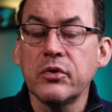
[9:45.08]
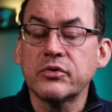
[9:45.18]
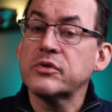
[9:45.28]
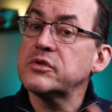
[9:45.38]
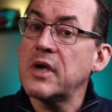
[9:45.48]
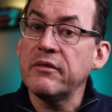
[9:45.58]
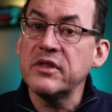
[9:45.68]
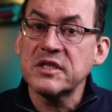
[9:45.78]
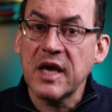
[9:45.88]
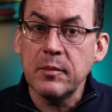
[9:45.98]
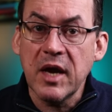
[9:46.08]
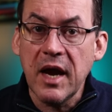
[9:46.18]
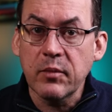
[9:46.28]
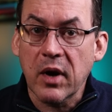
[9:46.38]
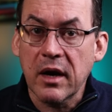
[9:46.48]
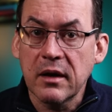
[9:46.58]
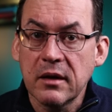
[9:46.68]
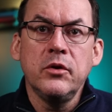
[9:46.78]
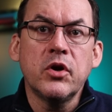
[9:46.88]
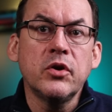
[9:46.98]
users of the same camera.
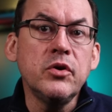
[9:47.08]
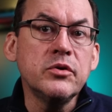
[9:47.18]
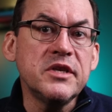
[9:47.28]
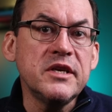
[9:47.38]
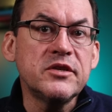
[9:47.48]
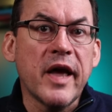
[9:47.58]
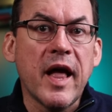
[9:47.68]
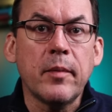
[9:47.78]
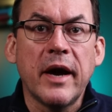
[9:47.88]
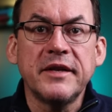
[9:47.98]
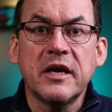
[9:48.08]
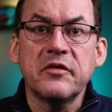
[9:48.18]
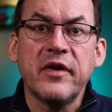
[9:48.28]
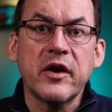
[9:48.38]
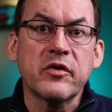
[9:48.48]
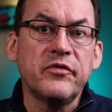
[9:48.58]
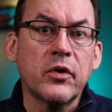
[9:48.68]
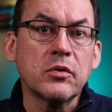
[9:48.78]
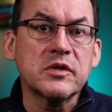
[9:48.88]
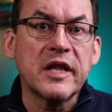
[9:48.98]
You can use these to help identify your photos